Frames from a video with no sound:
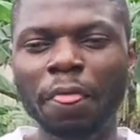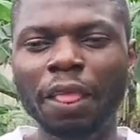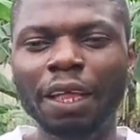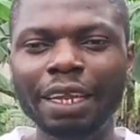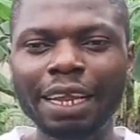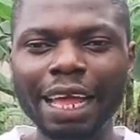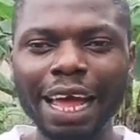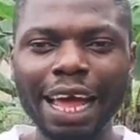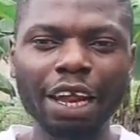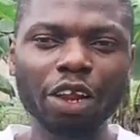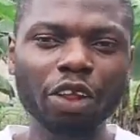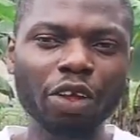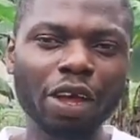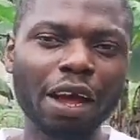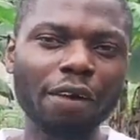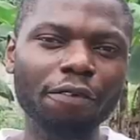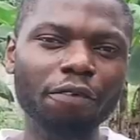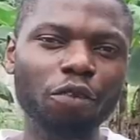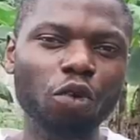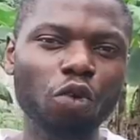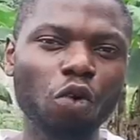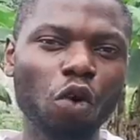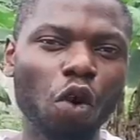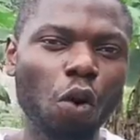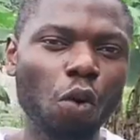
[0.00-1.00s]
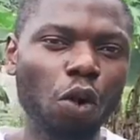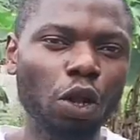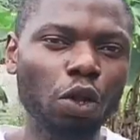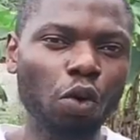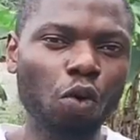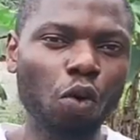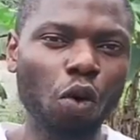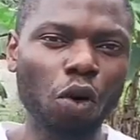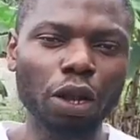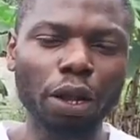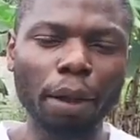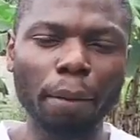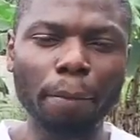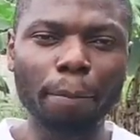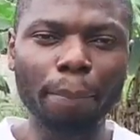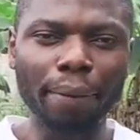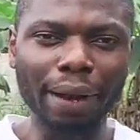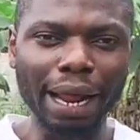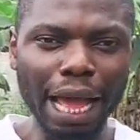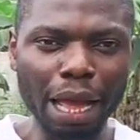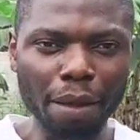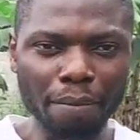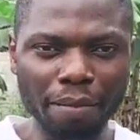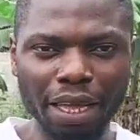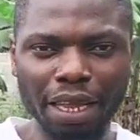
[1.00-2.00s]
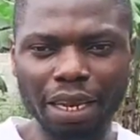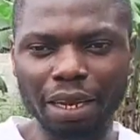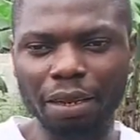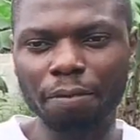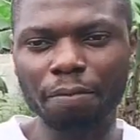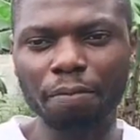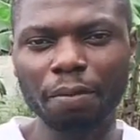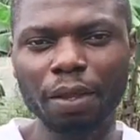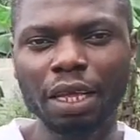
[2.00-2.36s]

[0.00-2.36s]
then you have to call what they call the briming.